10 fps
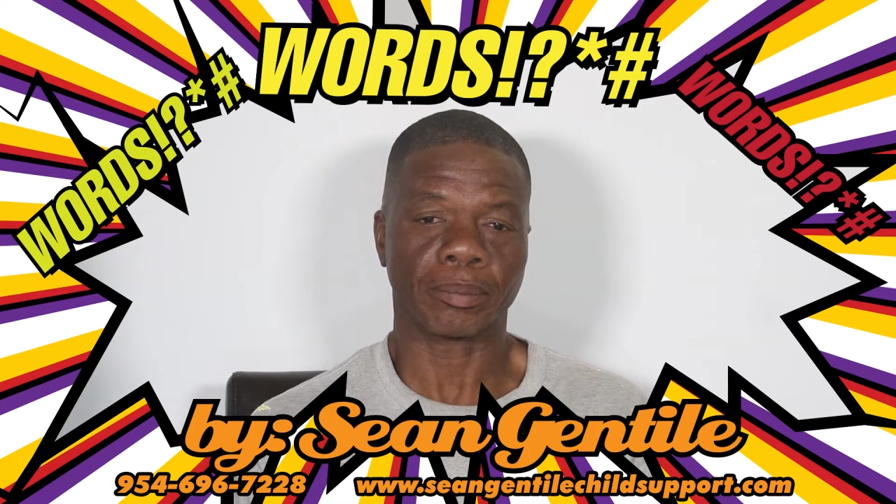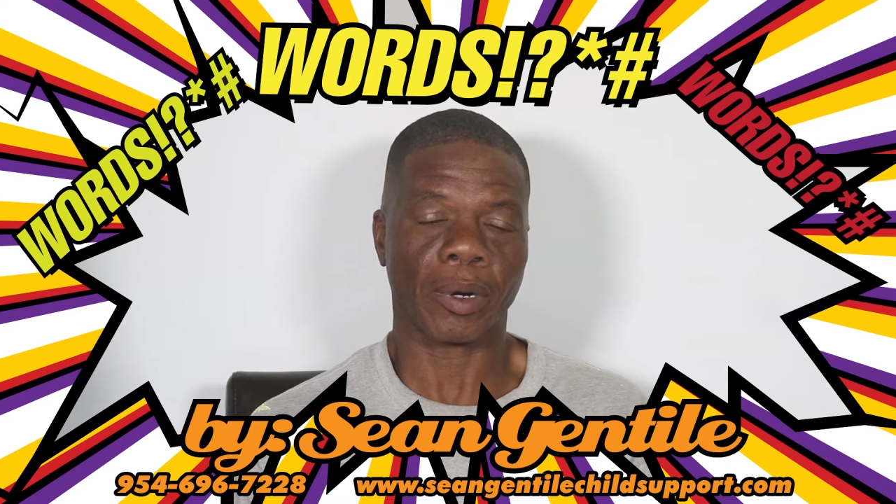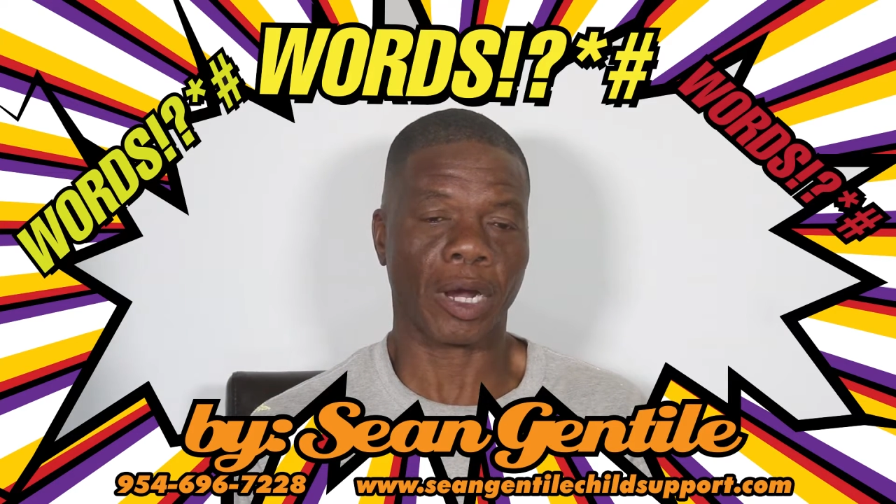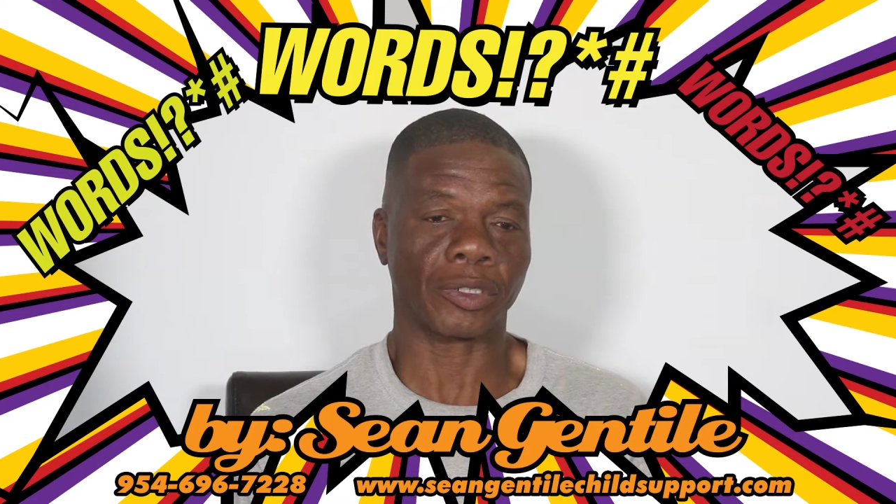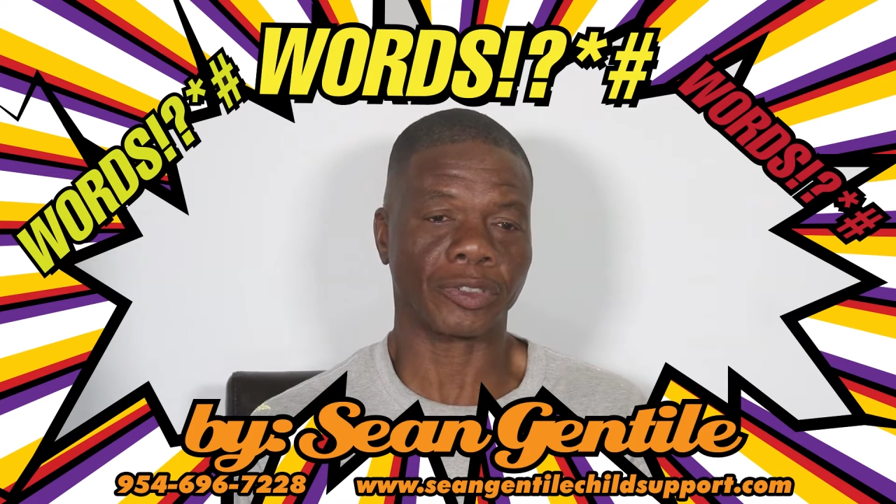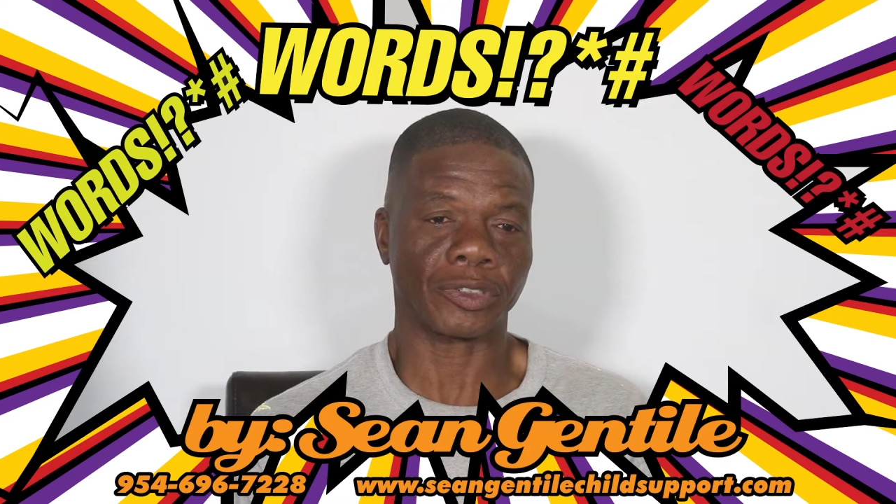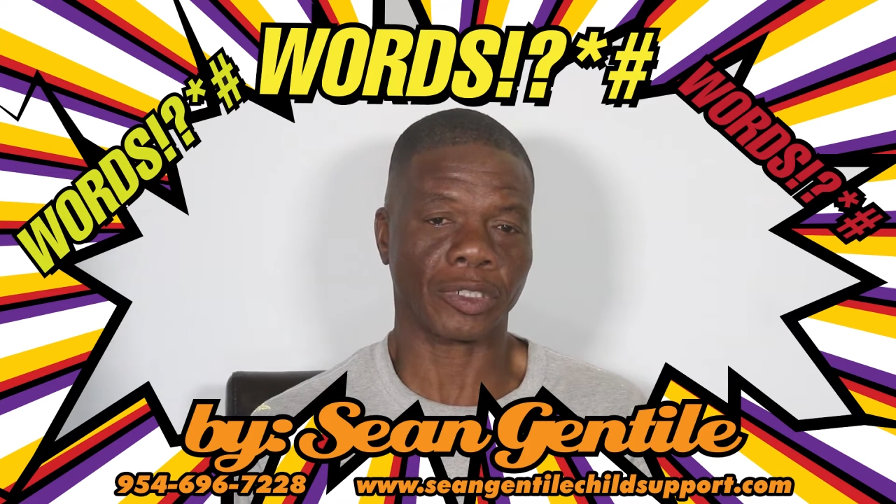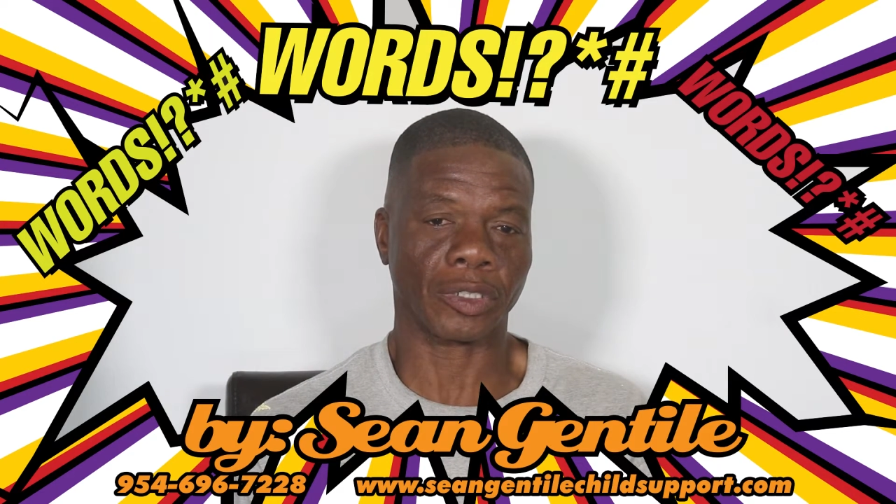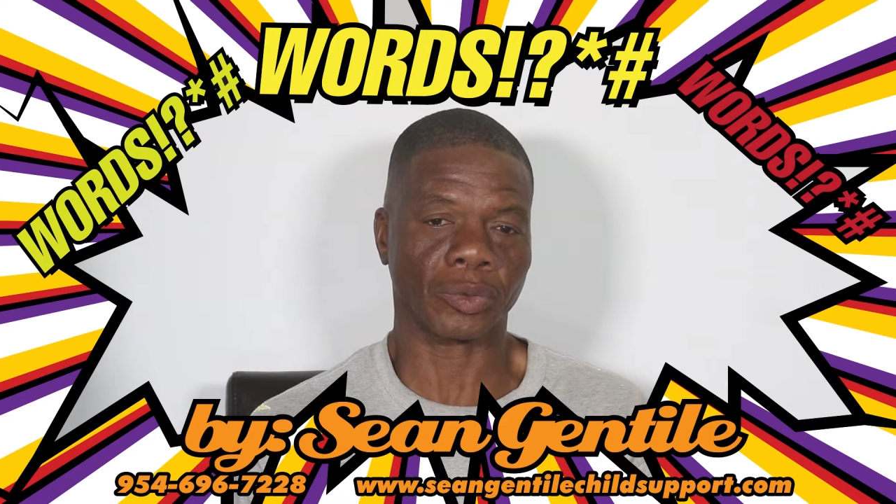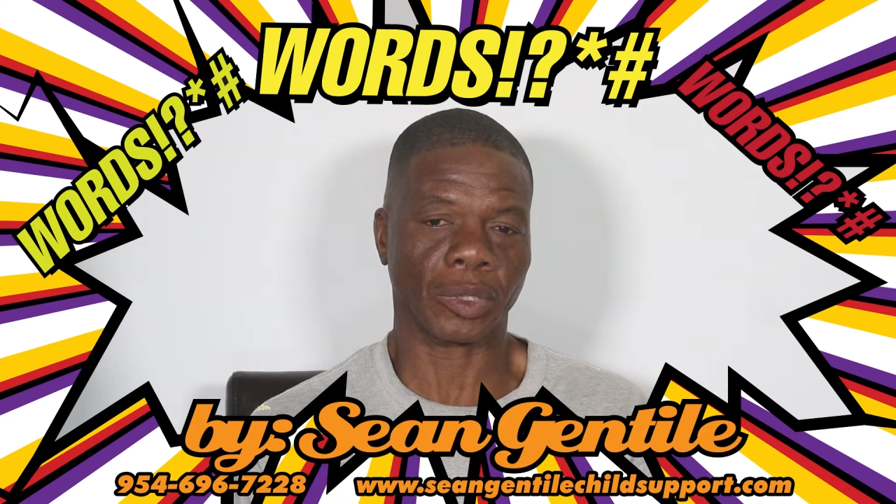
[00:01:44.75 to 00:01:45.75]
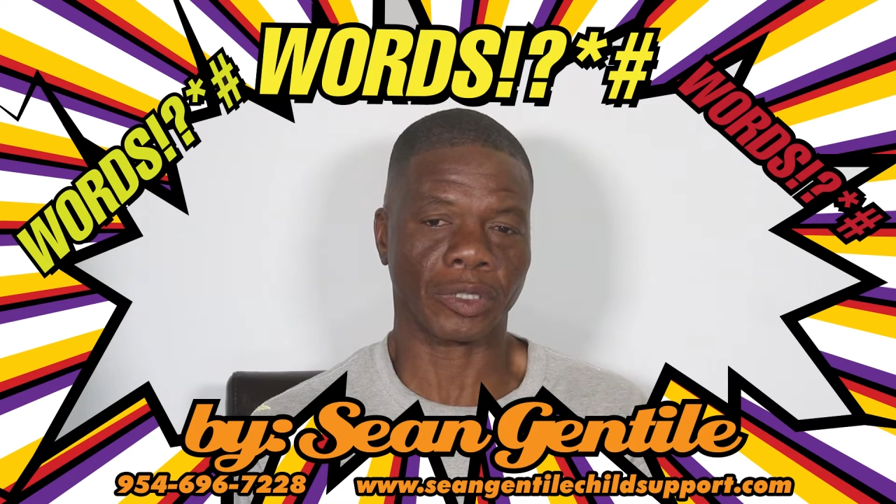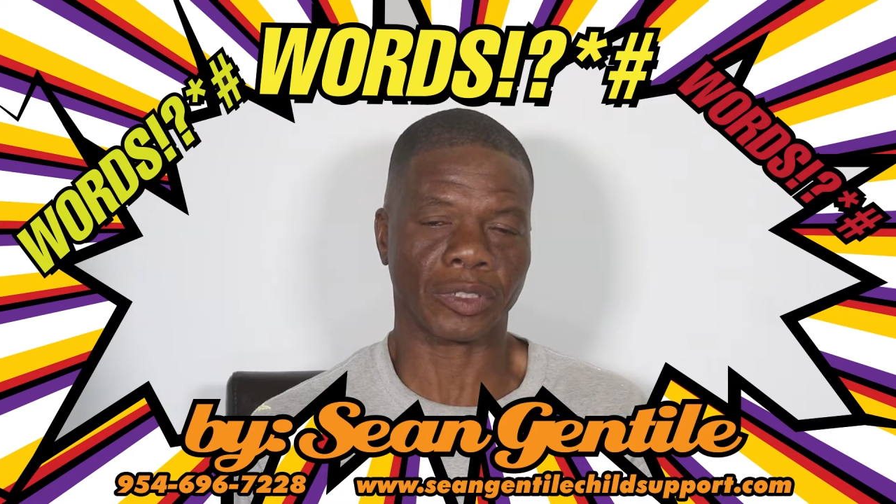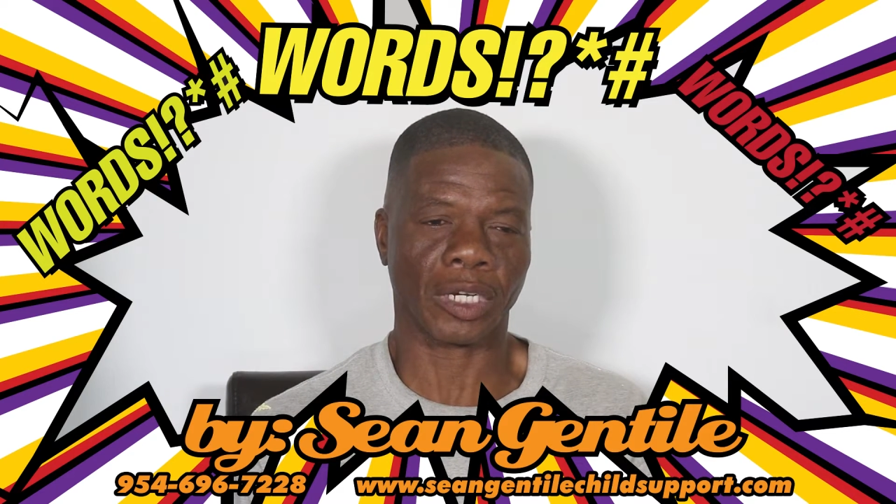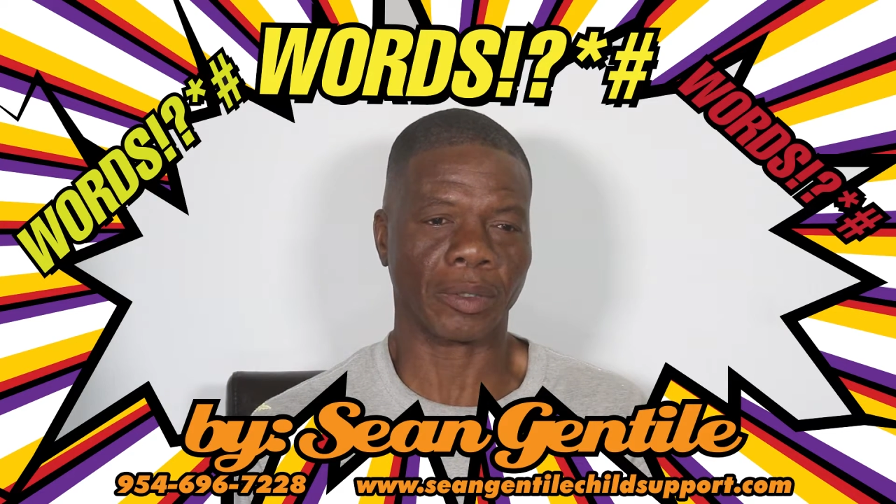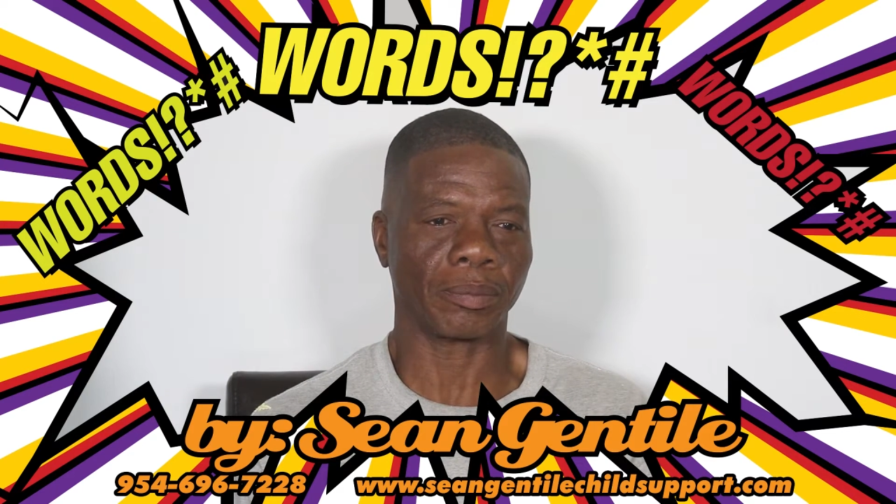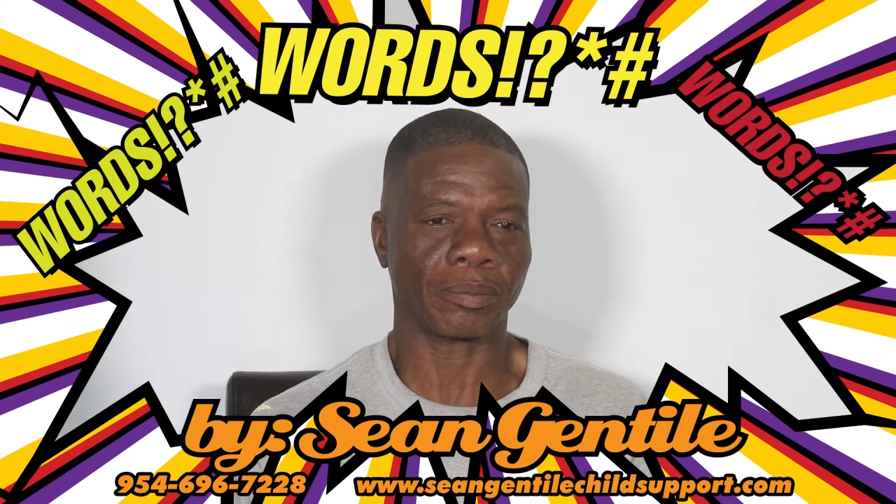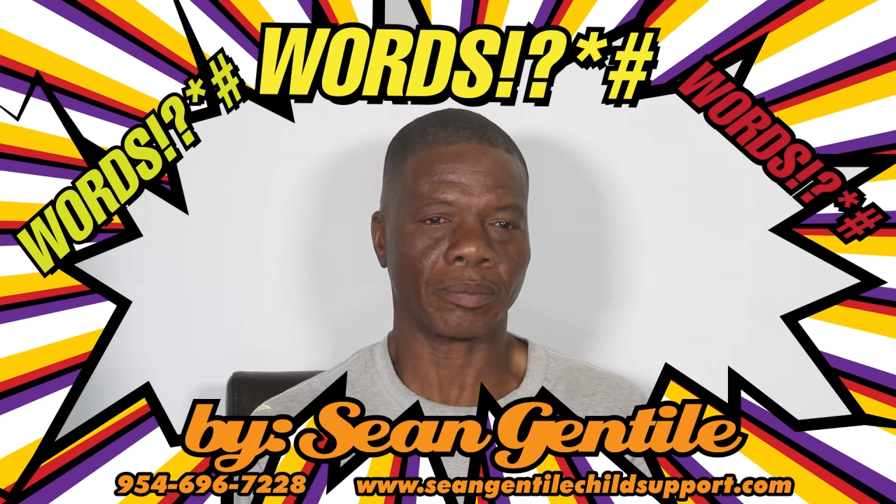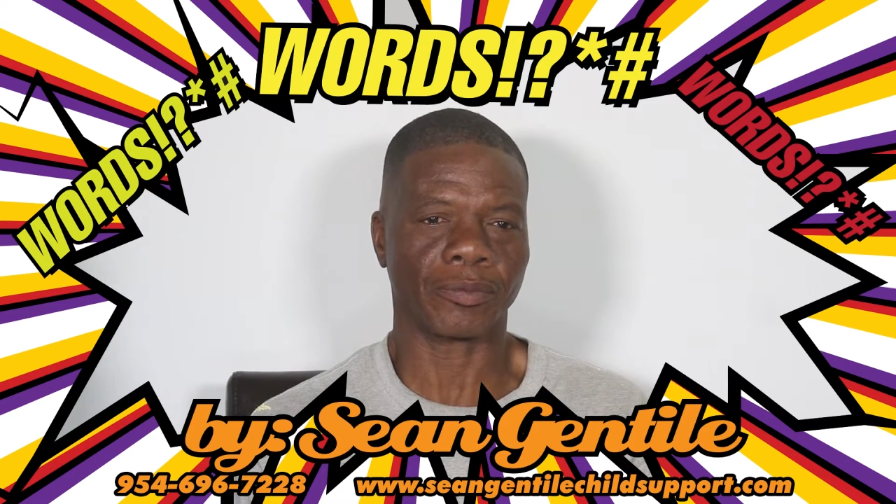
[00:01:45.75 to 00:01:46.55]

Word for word: partners as well as our